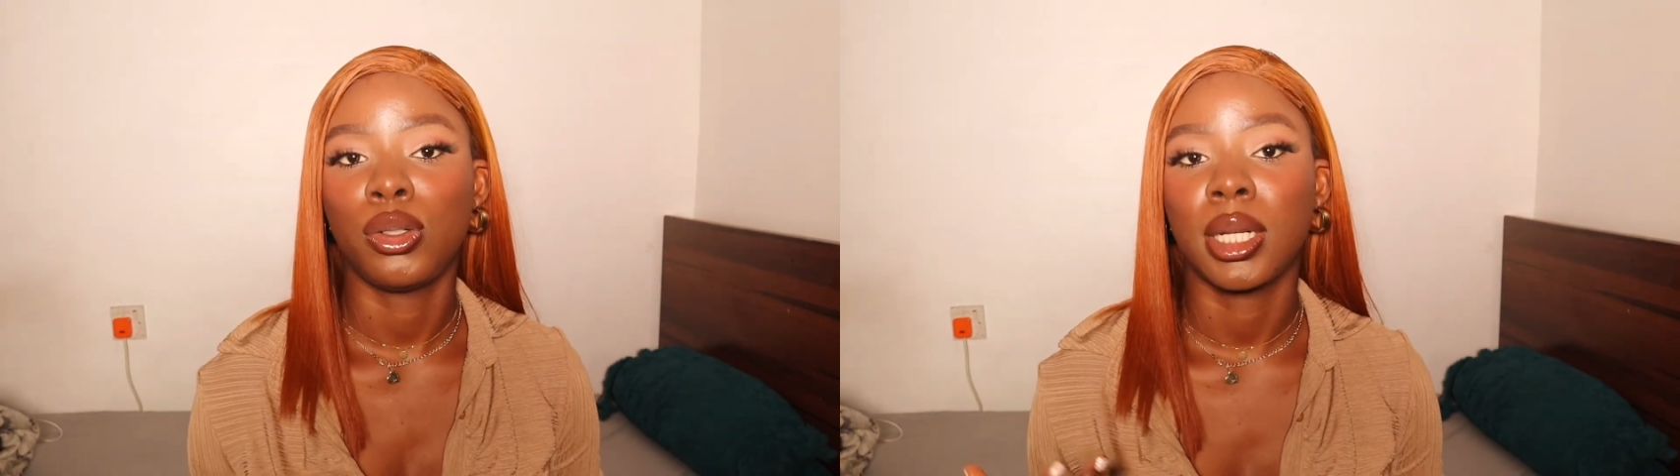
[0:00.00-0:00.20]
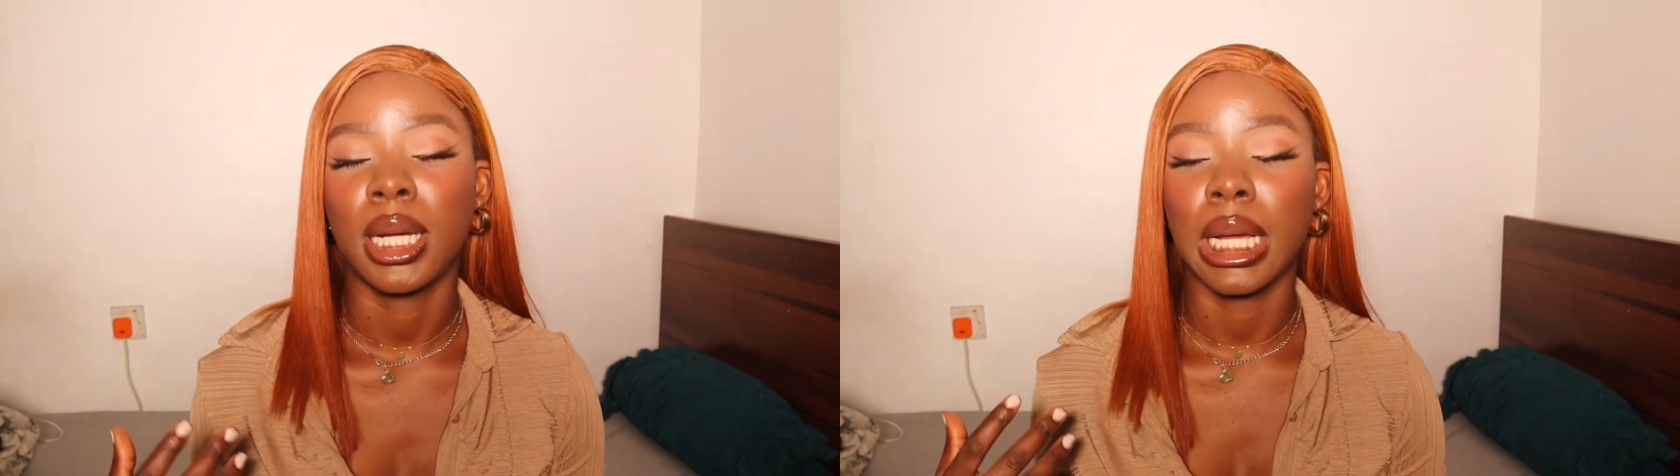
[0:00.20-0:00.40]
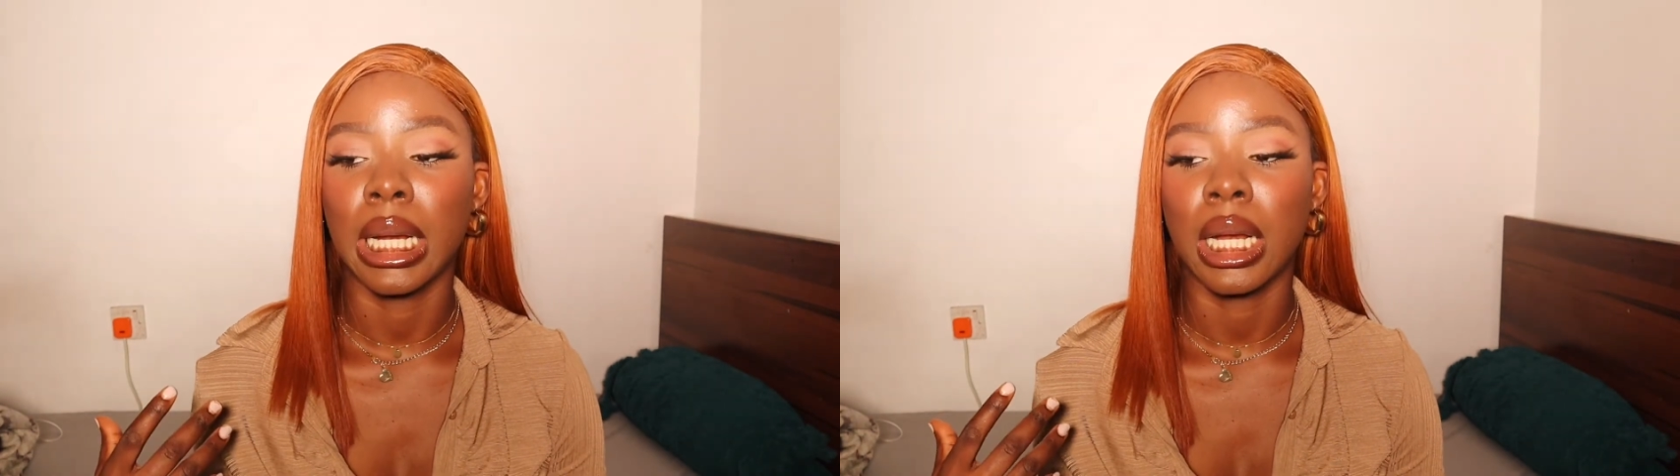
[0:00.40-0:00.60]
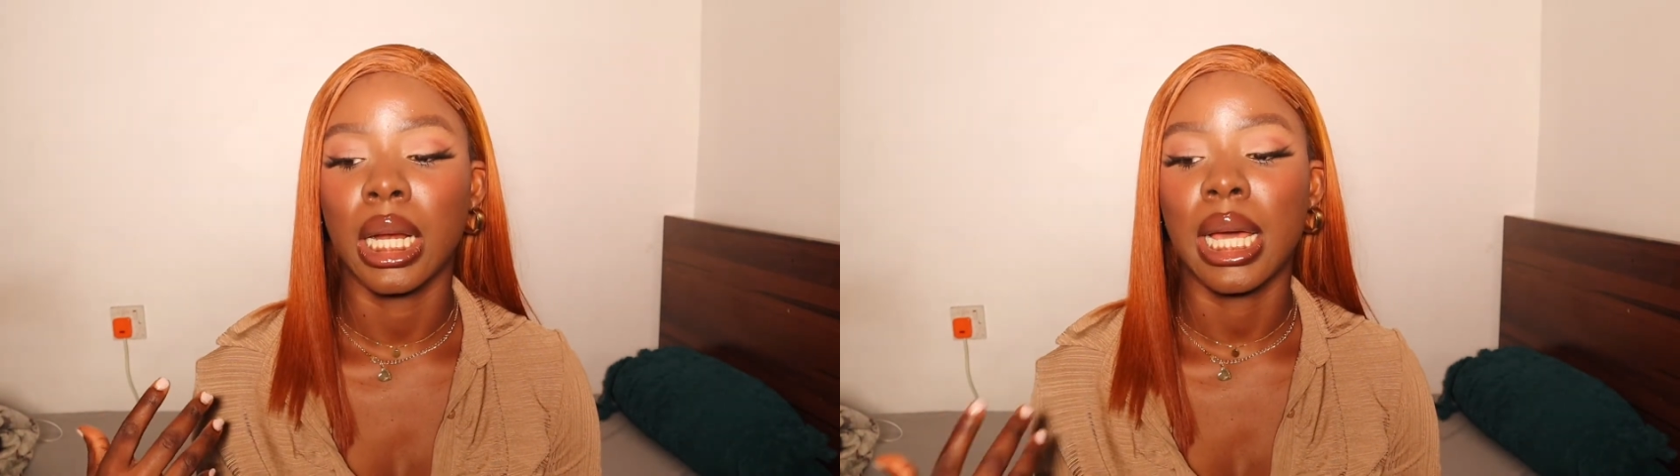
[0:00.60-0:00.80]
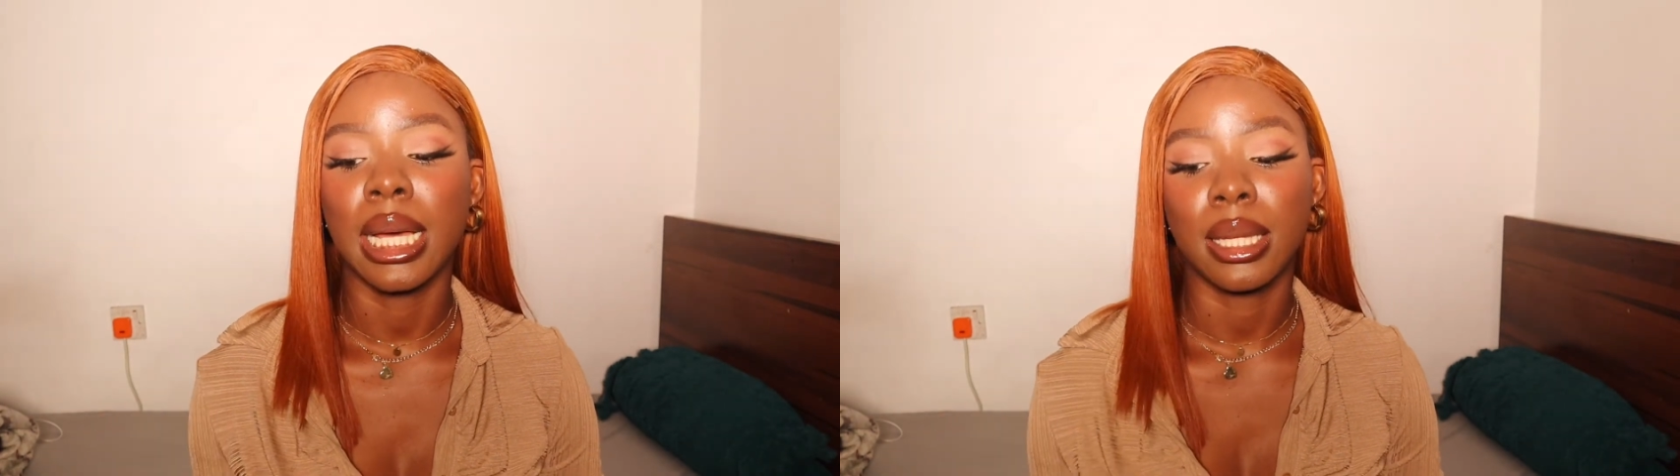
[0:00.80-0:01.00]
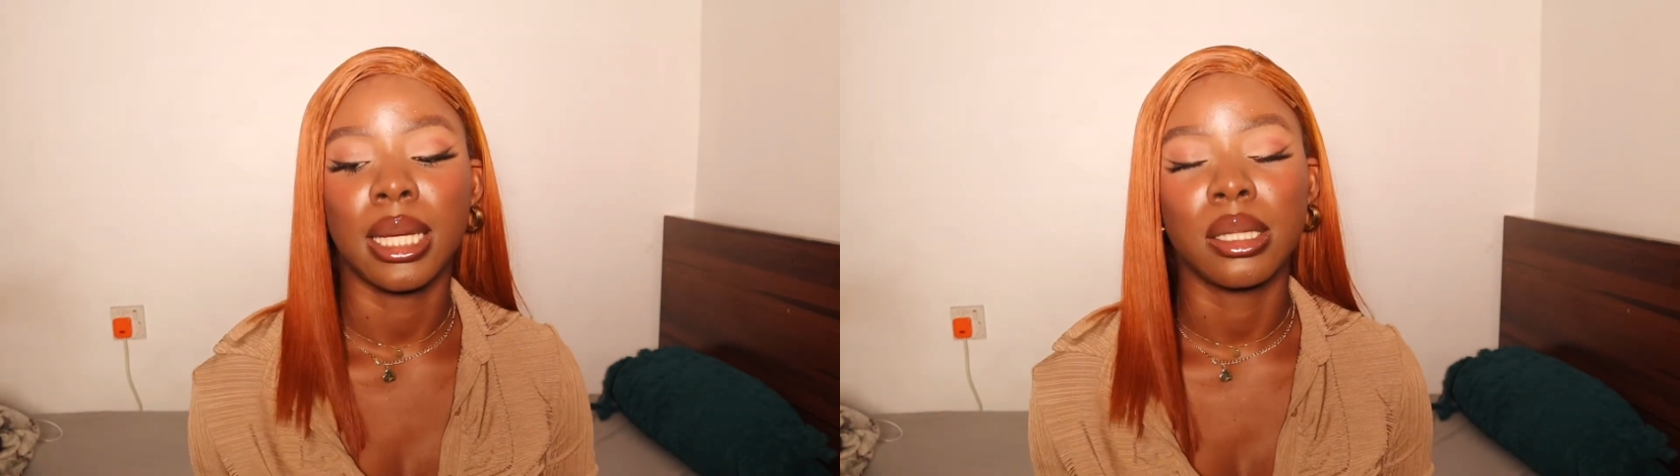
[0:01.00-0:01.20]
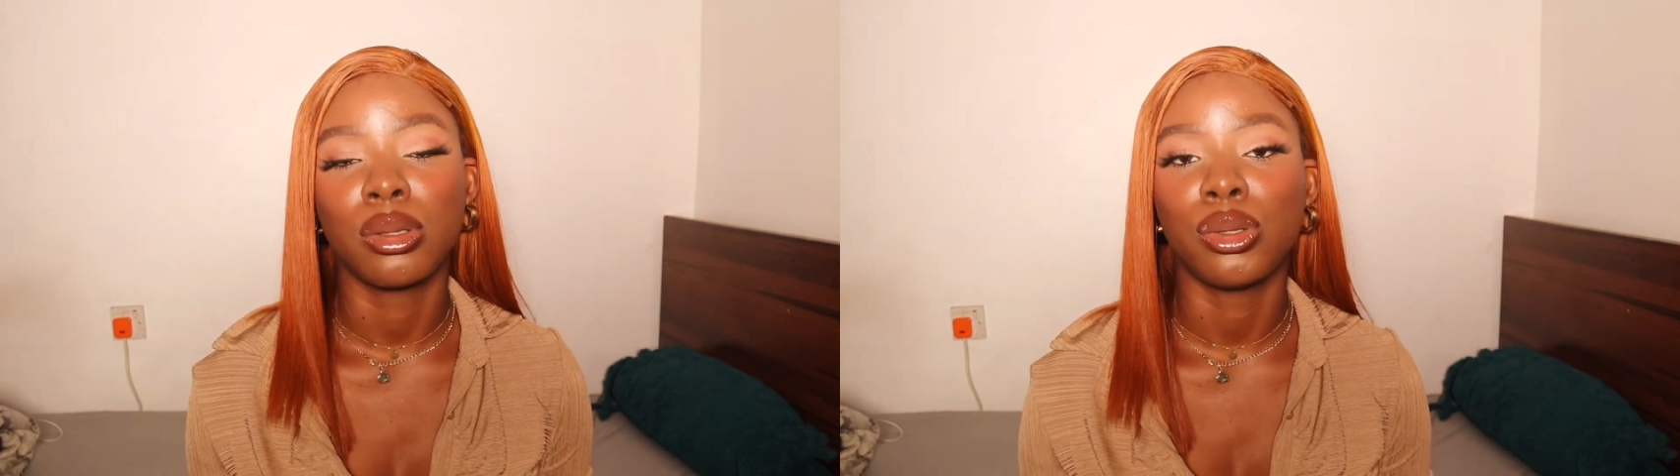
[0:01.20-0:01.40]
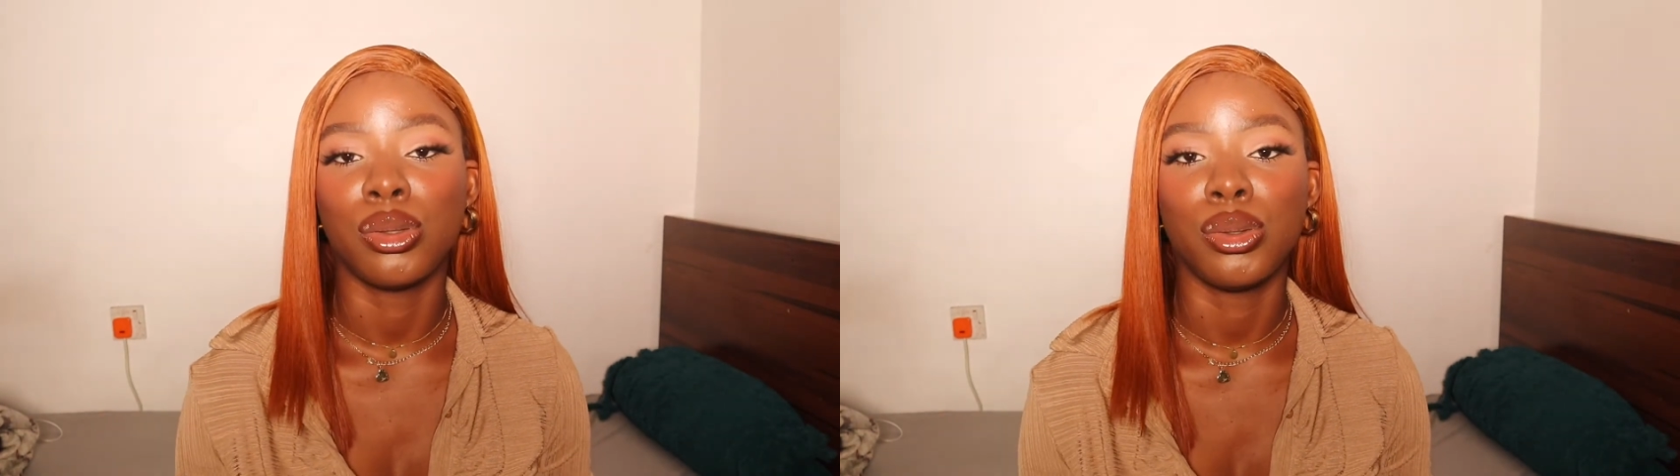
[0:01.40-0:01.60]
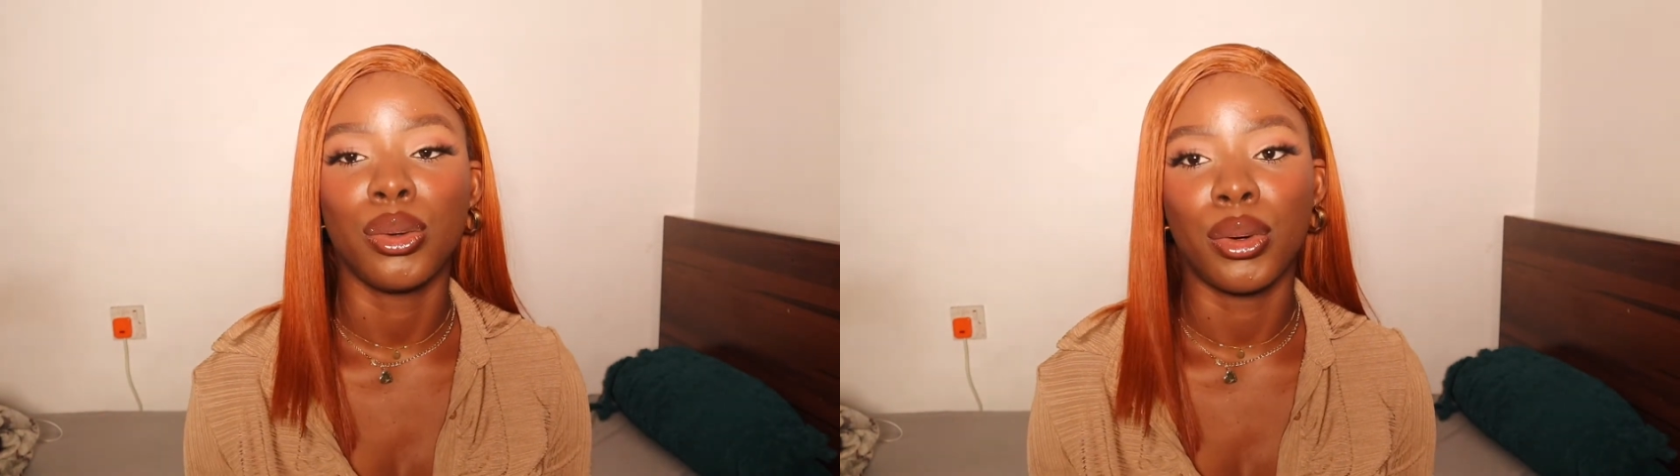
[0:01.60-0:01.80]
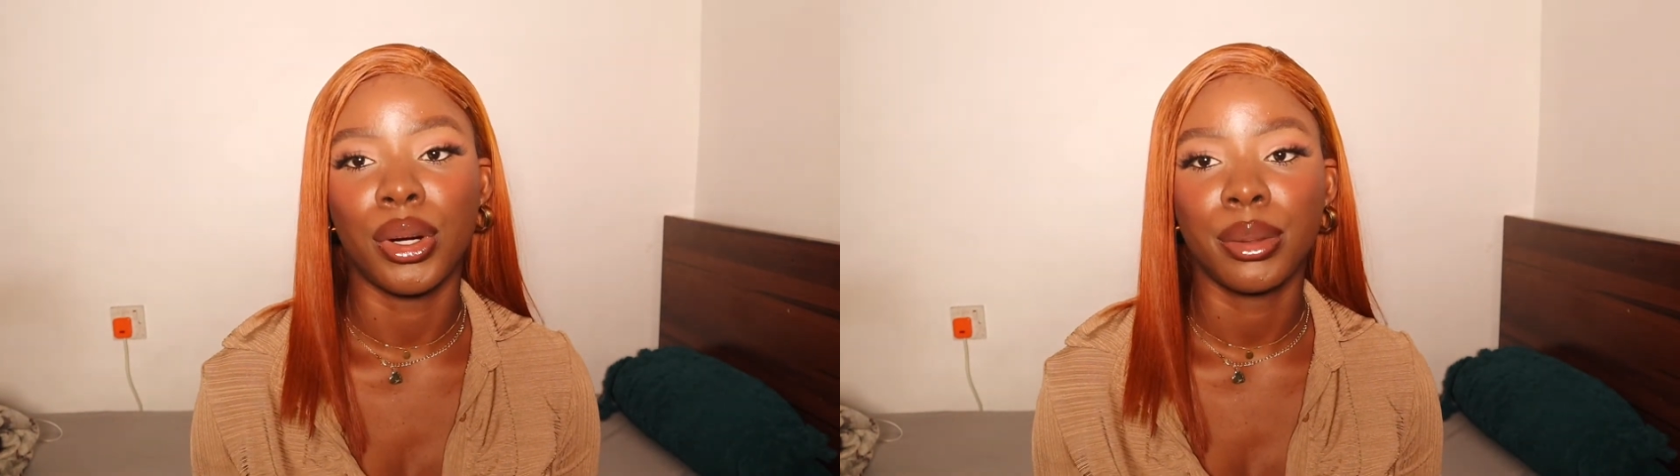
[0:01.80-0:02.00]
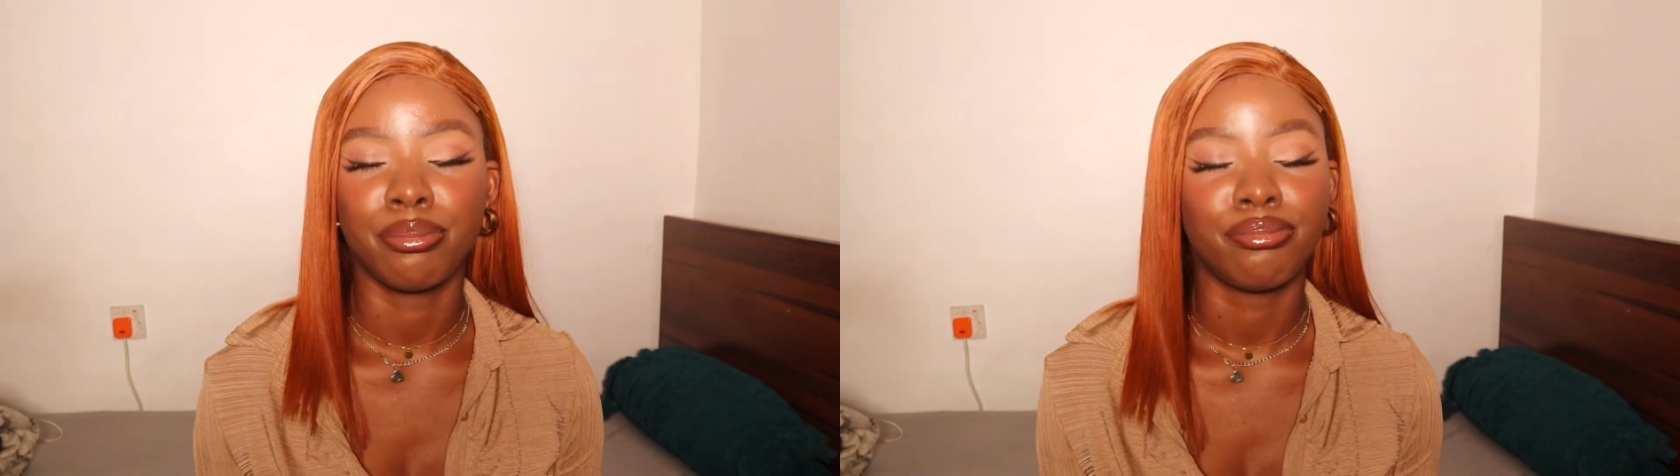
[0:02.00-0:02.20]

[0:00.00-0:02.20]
you can add that to your